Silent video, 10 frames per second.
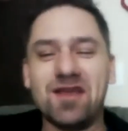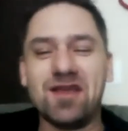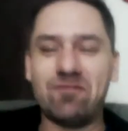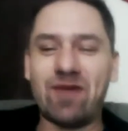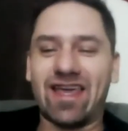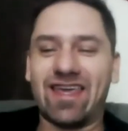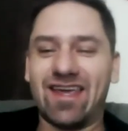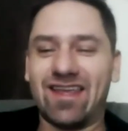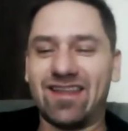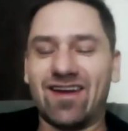the back
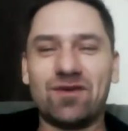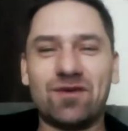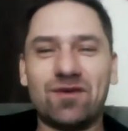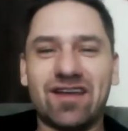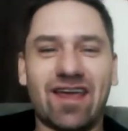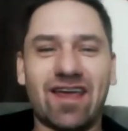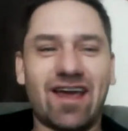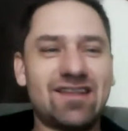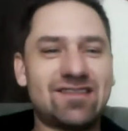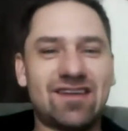end there we'll look
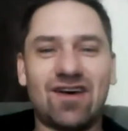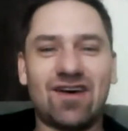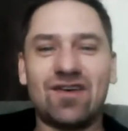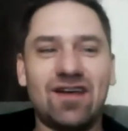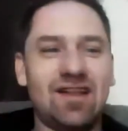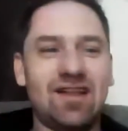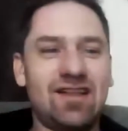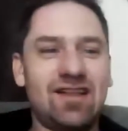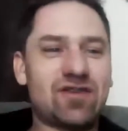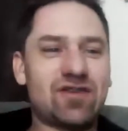at. So
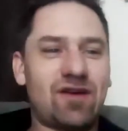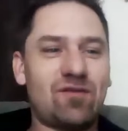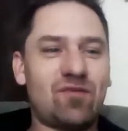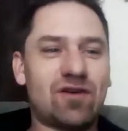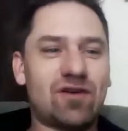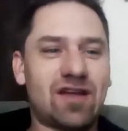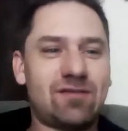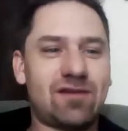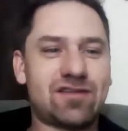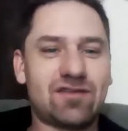let me try one more
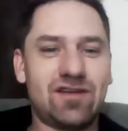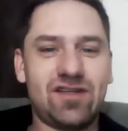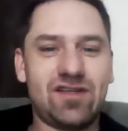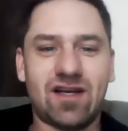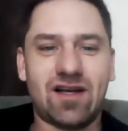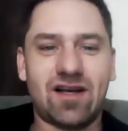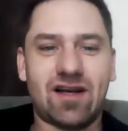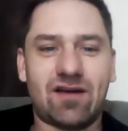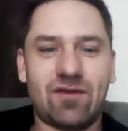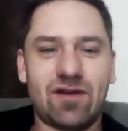time. I'll screen share
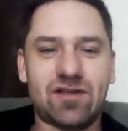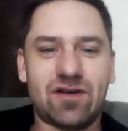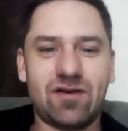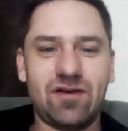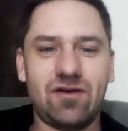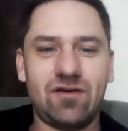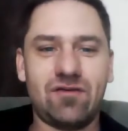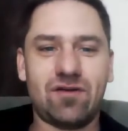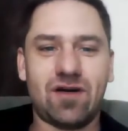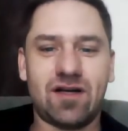here. I'm going to show
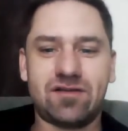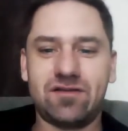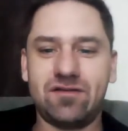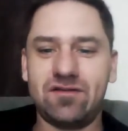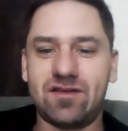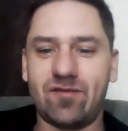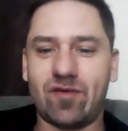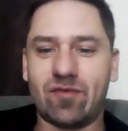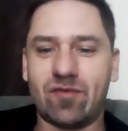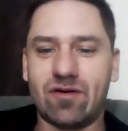you two
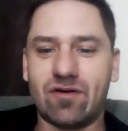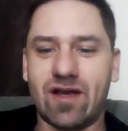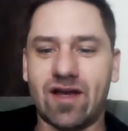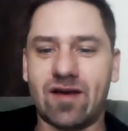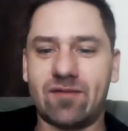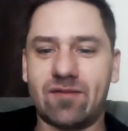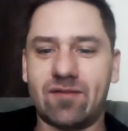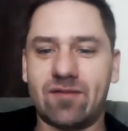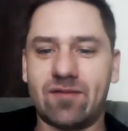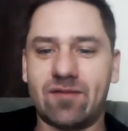simple
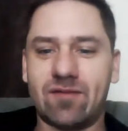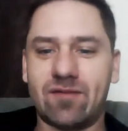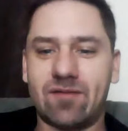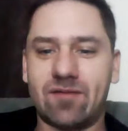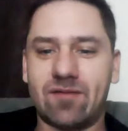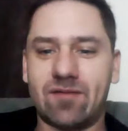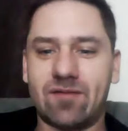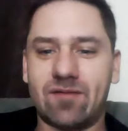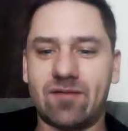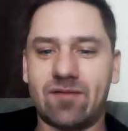programs that
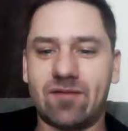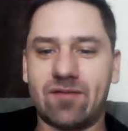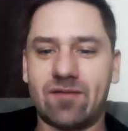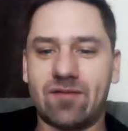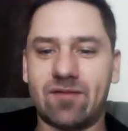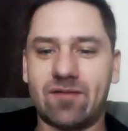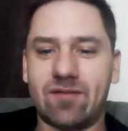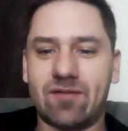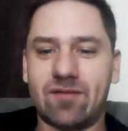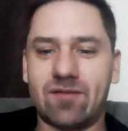are really easy to
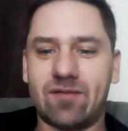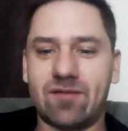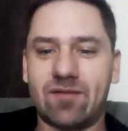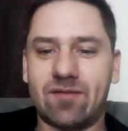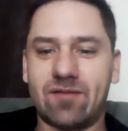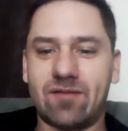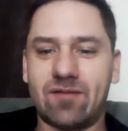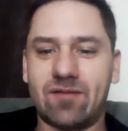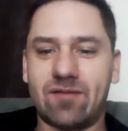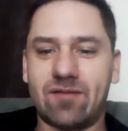use.
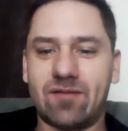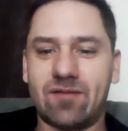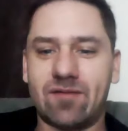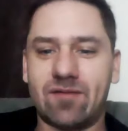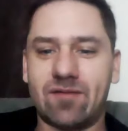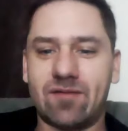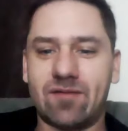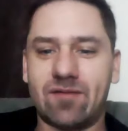I